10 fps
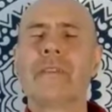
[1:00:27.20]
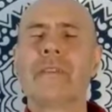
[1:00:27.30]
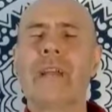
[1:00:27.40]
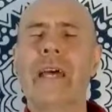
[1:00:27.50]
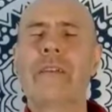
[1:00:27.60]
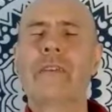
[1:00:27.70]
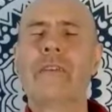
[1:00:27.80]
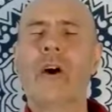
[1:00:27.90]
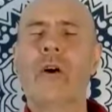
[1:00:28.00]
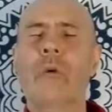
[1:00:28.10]
You let the
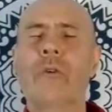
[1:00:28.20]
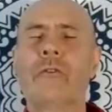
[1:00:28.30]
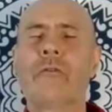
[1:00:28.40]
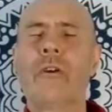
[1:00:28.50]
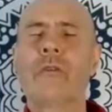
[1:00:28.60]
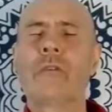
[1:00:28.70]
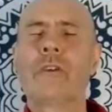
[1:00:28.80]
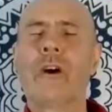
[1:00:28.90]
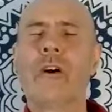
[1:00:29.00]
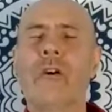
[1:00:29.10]
lower throat
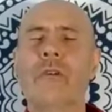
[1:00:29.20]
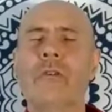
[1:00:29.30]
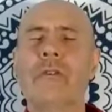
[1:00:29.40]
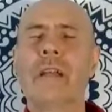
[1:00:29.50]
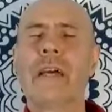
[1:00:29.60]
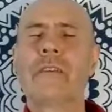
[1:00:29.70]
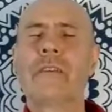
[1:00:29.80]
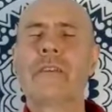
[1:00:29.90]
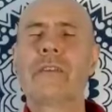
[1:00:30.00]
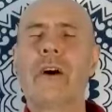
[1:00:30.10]
go, you let
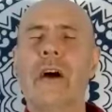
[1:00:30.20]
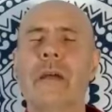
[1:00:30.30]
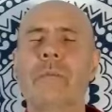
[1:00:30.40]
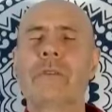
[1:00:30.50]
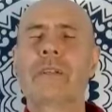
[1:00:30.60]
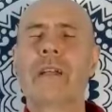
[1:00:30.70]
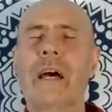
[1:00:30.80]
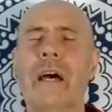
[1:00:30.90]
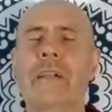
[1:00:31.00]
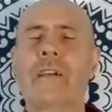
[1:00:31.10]
the thymus
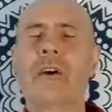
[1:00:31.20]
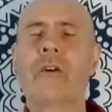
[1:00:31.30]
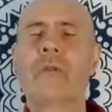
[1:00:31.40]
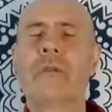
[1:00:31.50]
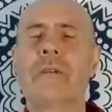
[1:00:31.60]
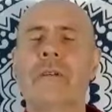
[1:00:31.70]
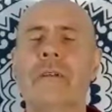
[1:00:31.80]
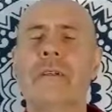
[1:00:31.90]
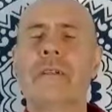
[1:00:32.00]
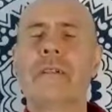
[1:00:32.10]
gland go,
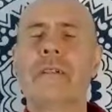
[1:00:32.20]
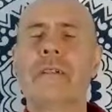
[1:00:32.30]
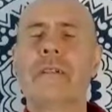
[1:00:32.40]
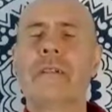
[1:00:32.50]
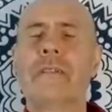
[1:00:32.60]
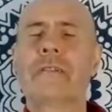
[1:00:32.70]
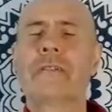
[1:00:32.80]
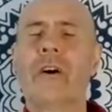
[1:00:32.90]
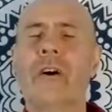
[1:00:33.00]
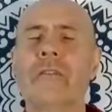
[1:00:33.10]

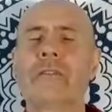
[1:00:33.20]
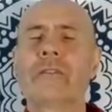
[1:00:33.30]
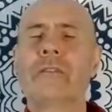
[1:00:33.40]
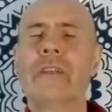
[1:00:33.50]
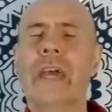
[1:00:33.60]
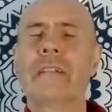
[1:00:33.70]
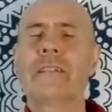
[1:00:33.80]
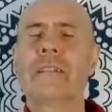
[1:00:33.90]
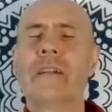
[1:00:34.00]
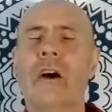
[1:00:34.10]
starts
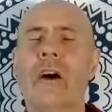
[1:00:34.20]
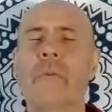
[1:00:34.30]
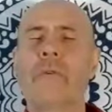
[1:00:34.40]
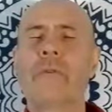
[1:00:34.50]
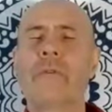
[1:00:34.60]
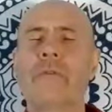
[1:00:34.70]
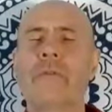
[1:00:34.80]
connecting up through the